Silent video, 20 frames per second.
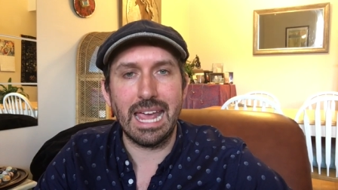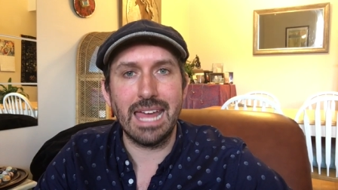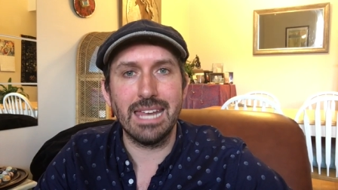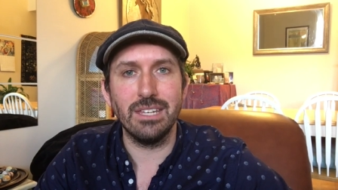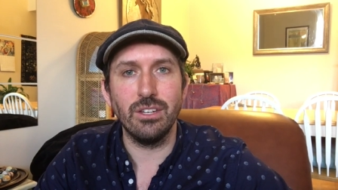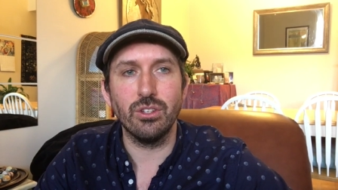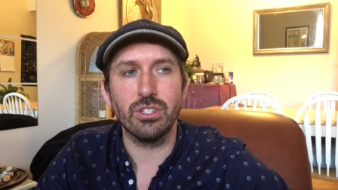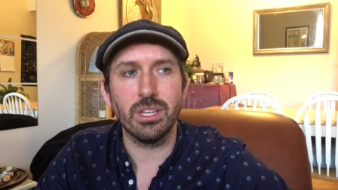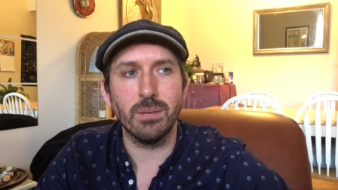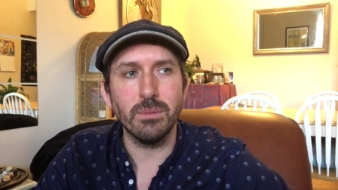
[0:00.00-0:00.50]

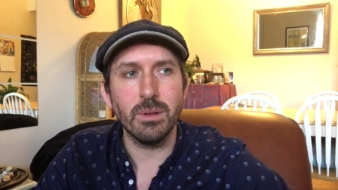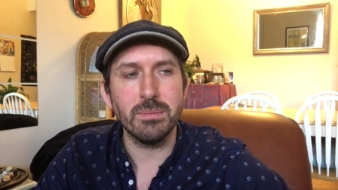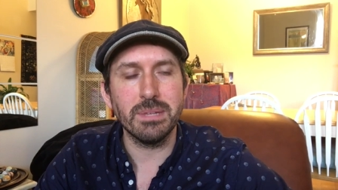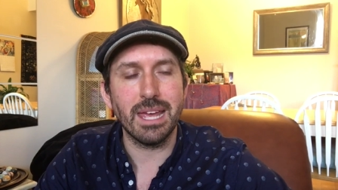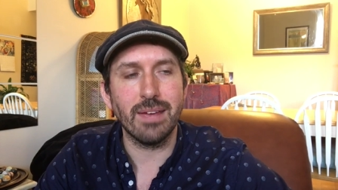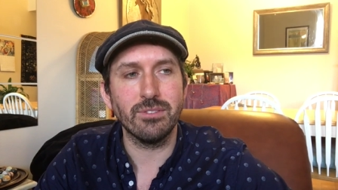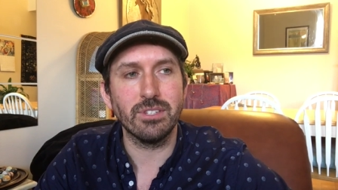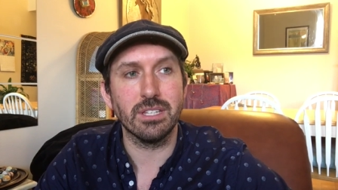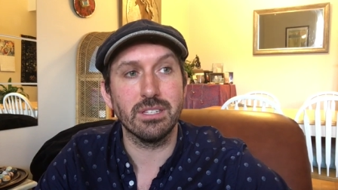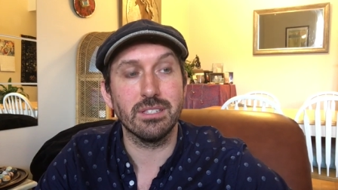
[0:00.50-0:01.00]
And you sometimes
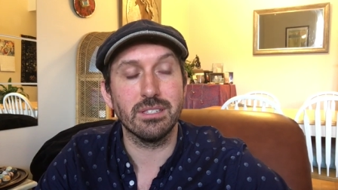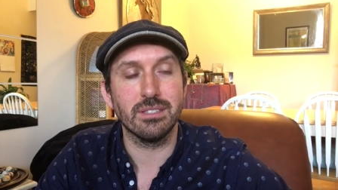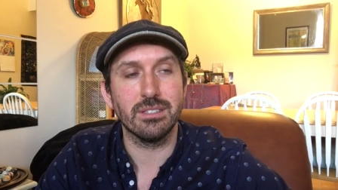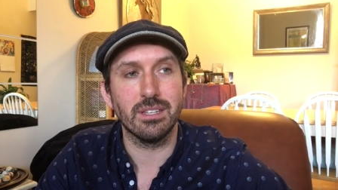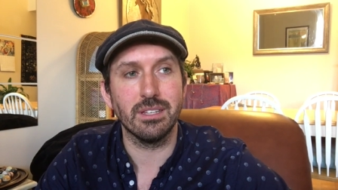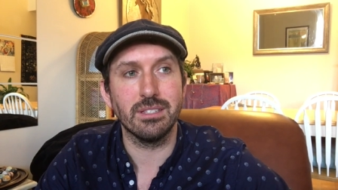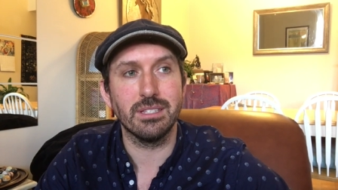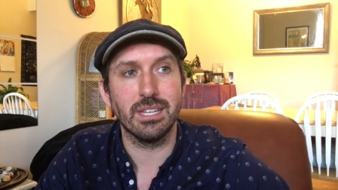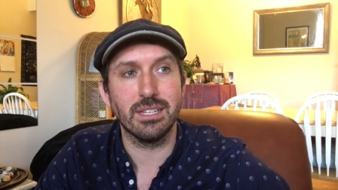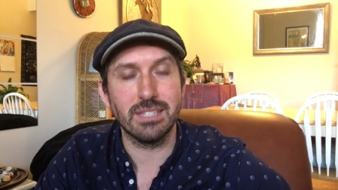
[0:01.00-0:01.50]
have
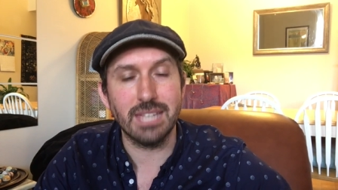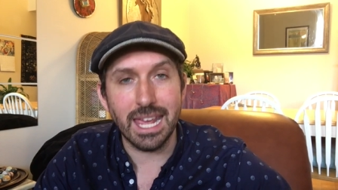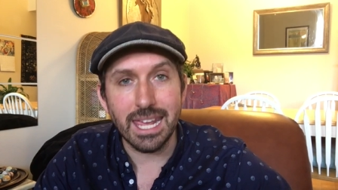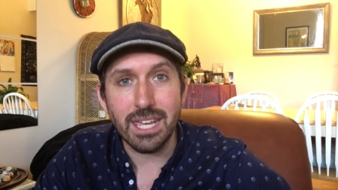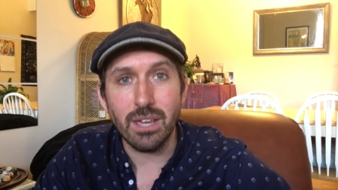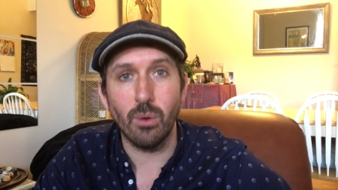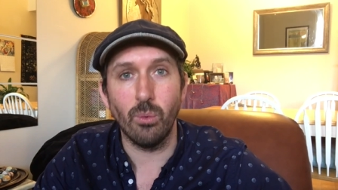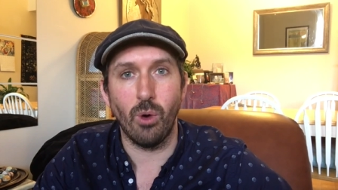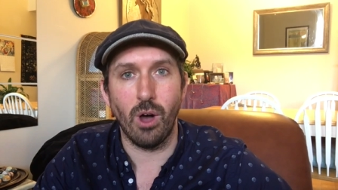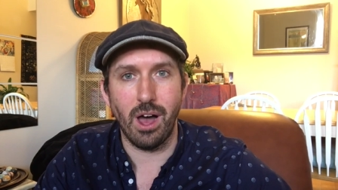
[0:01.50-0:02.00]
to
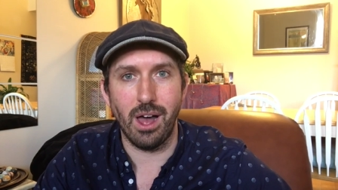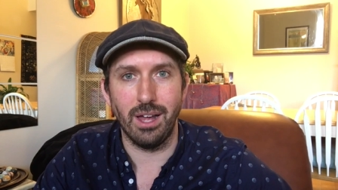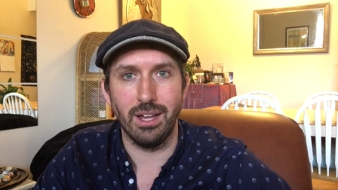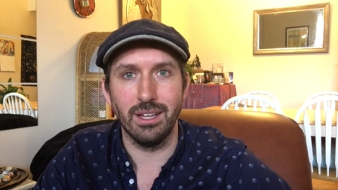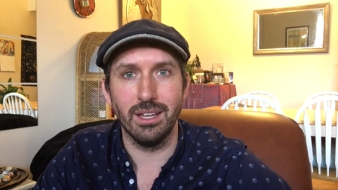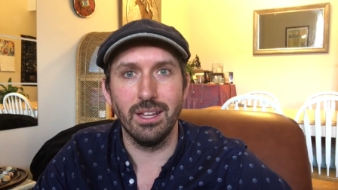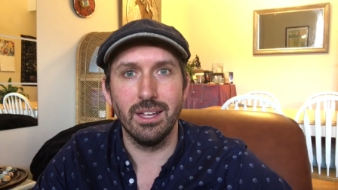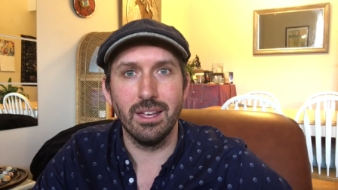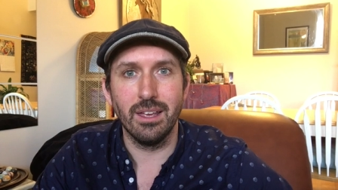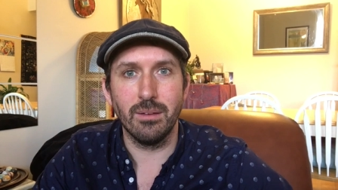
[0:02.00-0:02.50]
take a
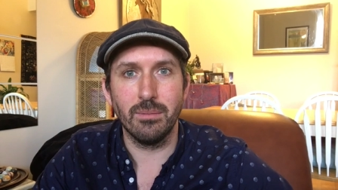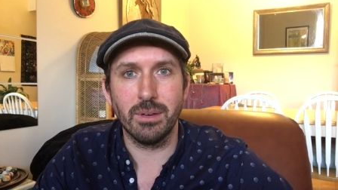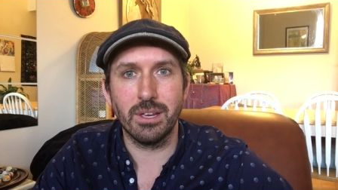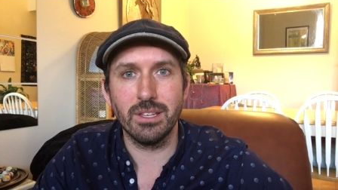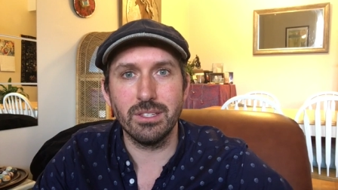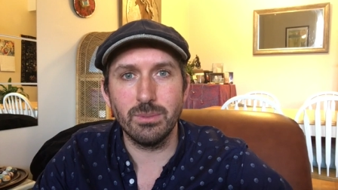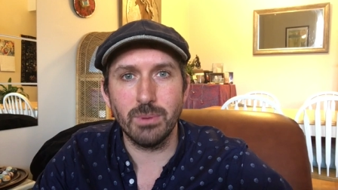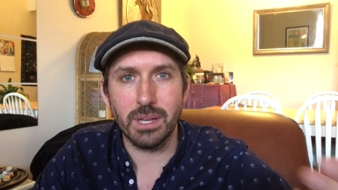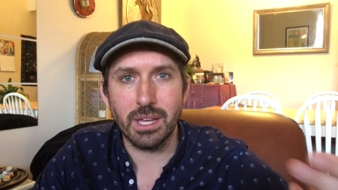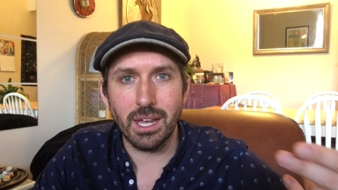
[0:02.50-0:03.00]
while
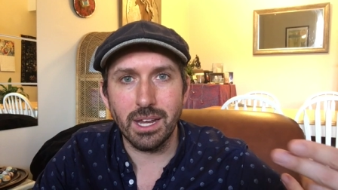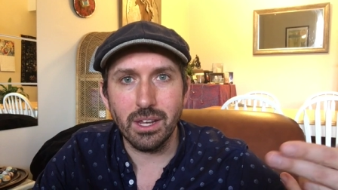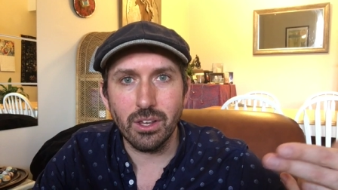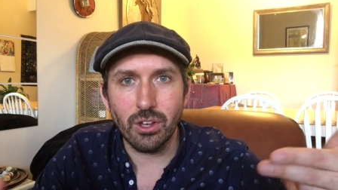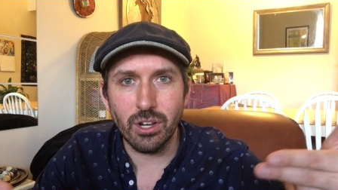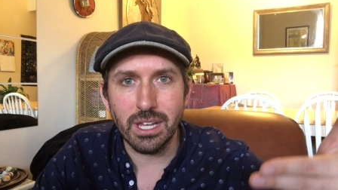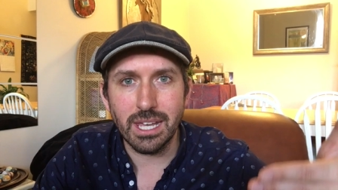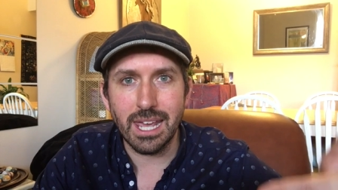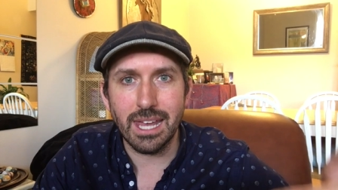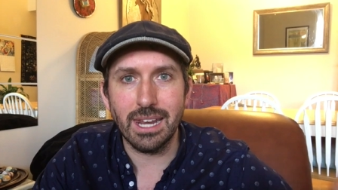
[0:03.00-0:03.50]
because we kind of
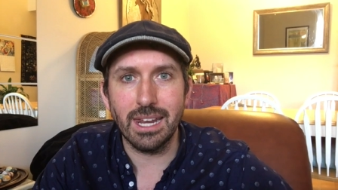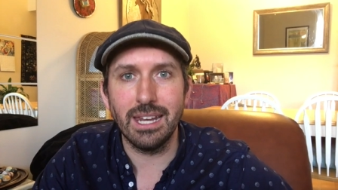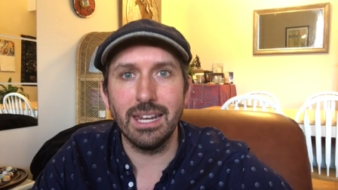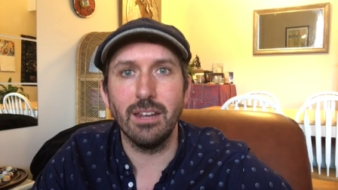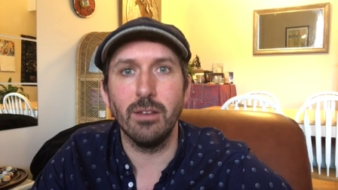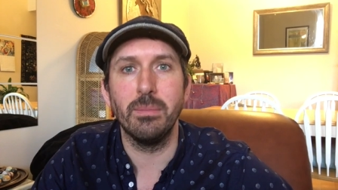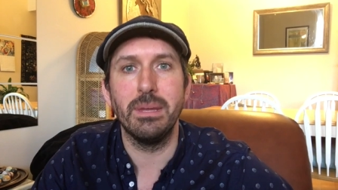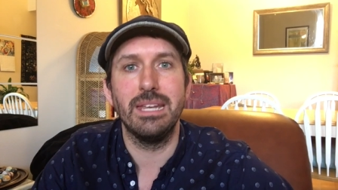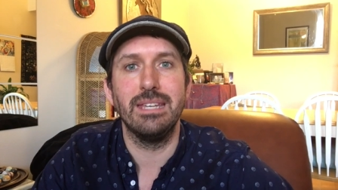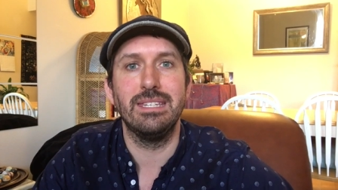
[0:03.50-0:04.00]
got to get a
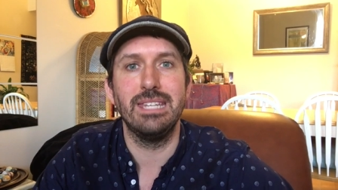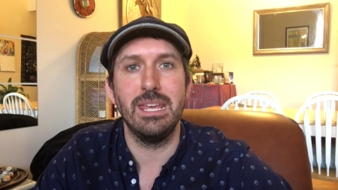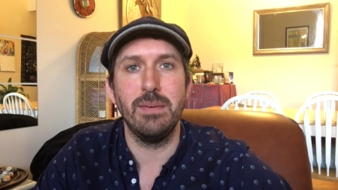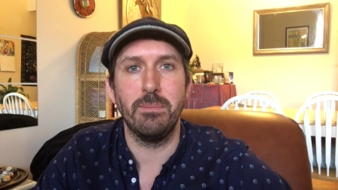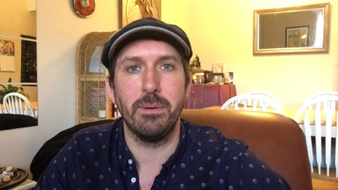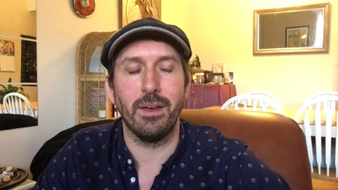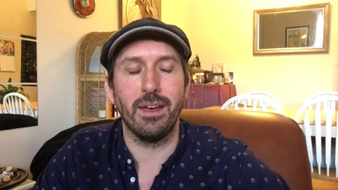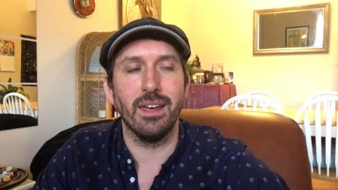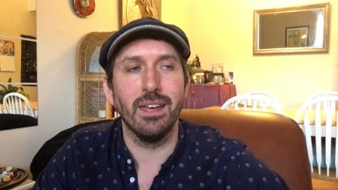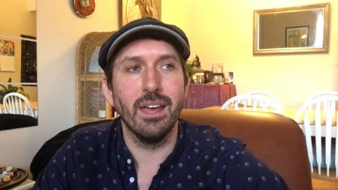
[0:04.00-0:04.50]
little bit
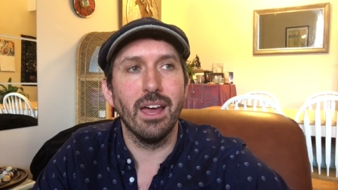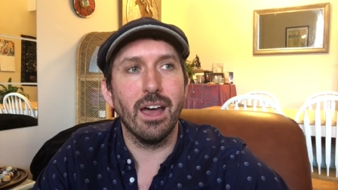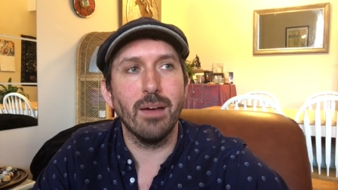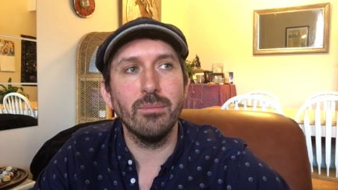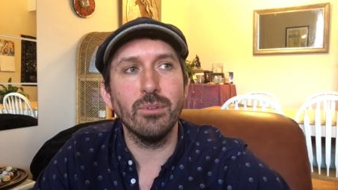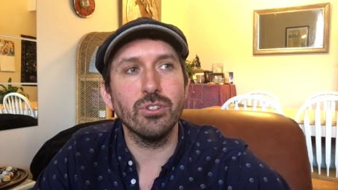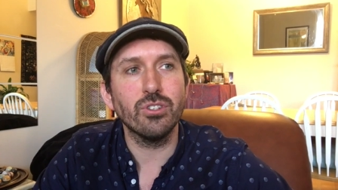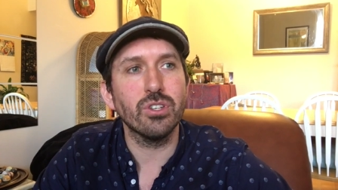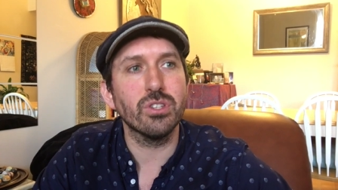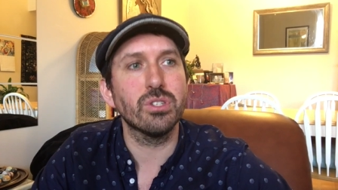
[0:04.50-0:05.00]
deeper.
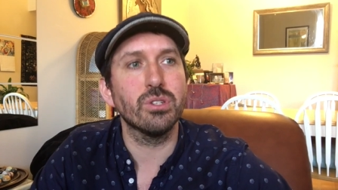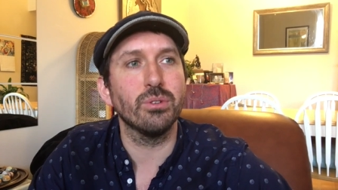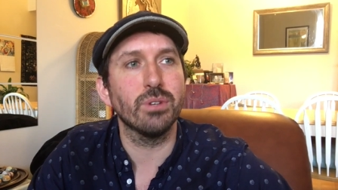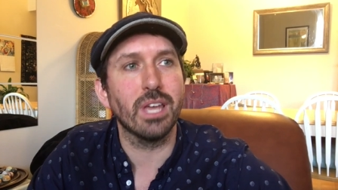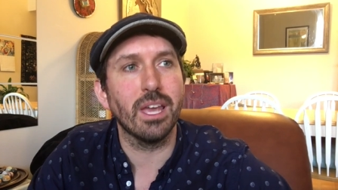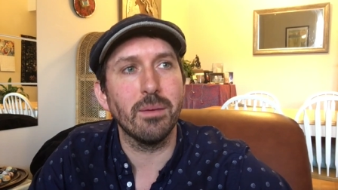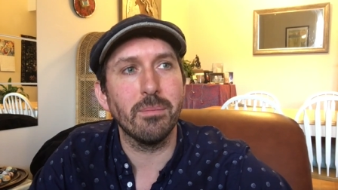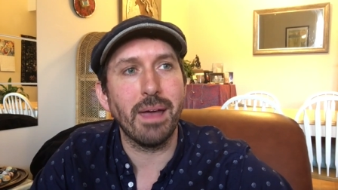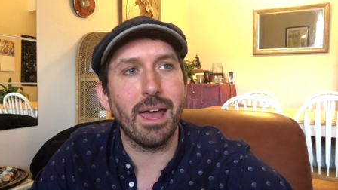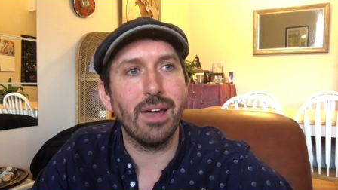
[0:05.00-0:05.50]
I'm not just
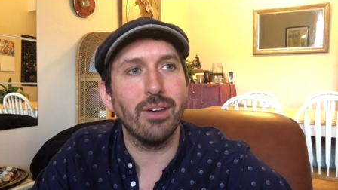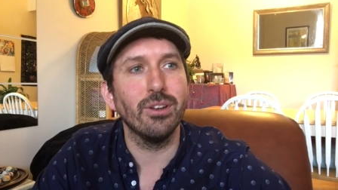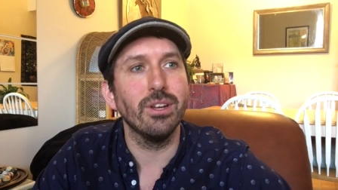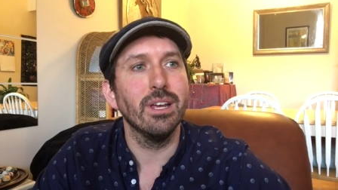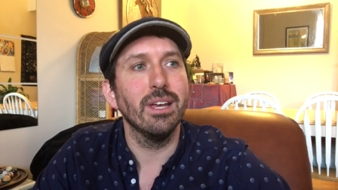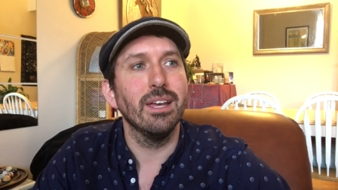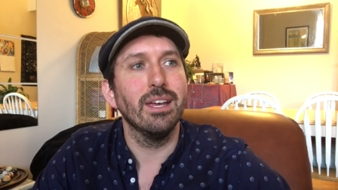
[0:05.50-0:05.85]
talking about,